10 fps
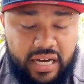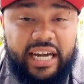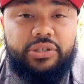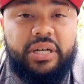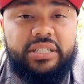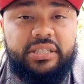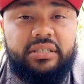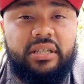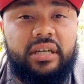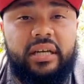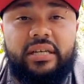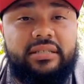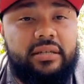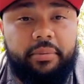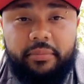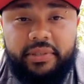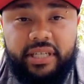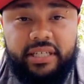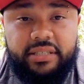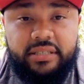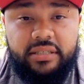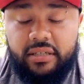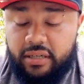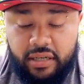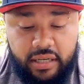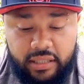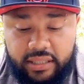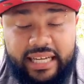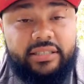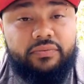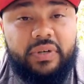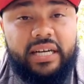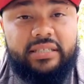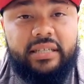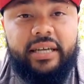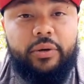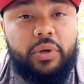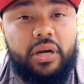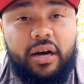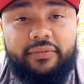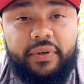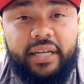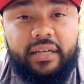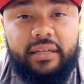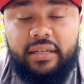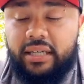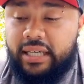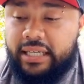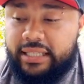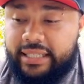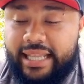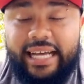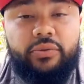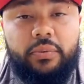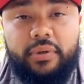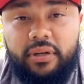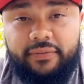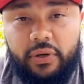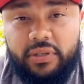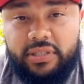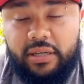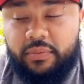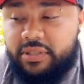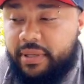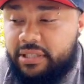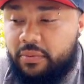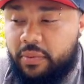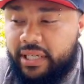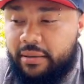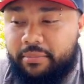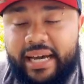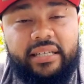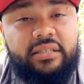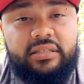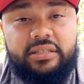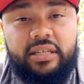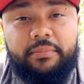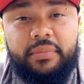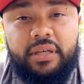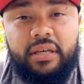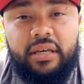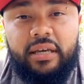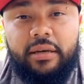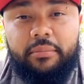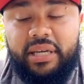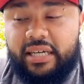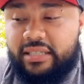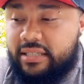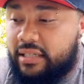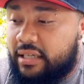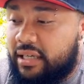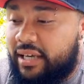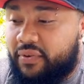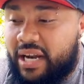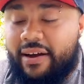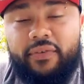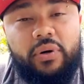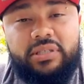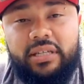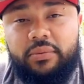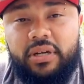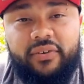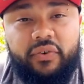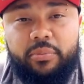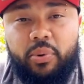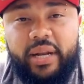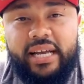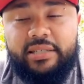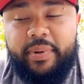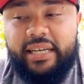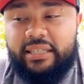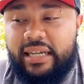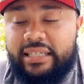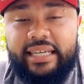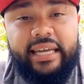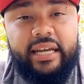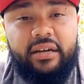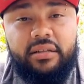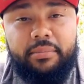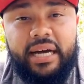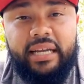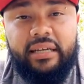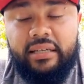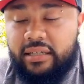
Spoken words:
Hydration, supplementation, lots of rest, and recovery. That's what we're gonna focus on, especially when we're getting back into the gym. Because if you're not focused on the recovery point aspect and not taking care of the body,